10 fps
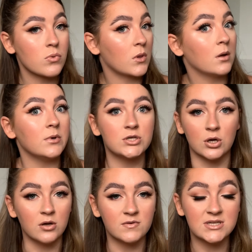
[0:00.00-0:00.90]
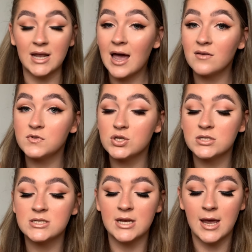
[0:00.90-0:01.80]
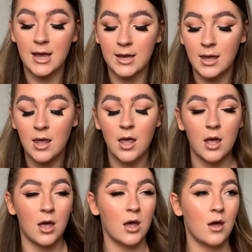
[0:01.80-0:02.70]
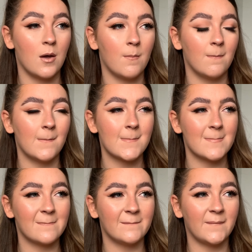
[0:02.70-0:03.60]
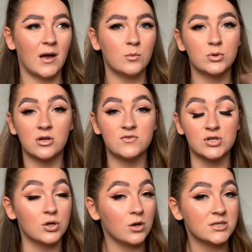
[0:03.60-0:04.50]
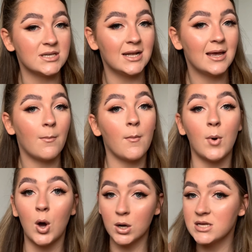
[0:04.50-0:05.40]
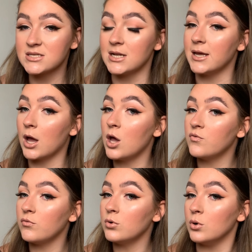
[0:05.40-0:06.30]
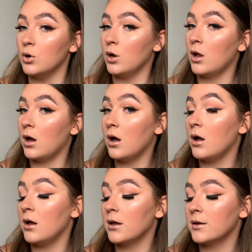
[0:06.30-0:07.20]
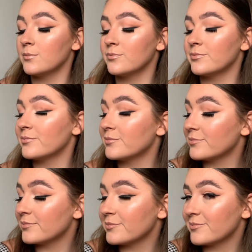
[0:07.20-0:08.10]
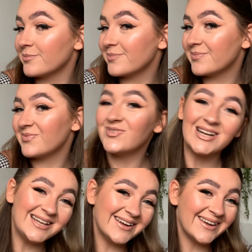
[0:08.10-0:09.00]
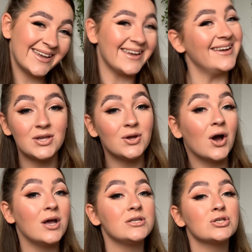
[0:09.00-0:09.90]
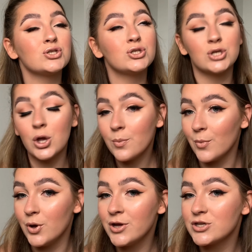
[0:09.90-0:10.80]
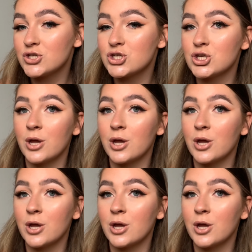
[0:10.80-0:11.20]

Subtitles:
which I obviously have done today. I wouldn't have done a glossy lip, but honestly, overall, I really like it. Thank you guys so much.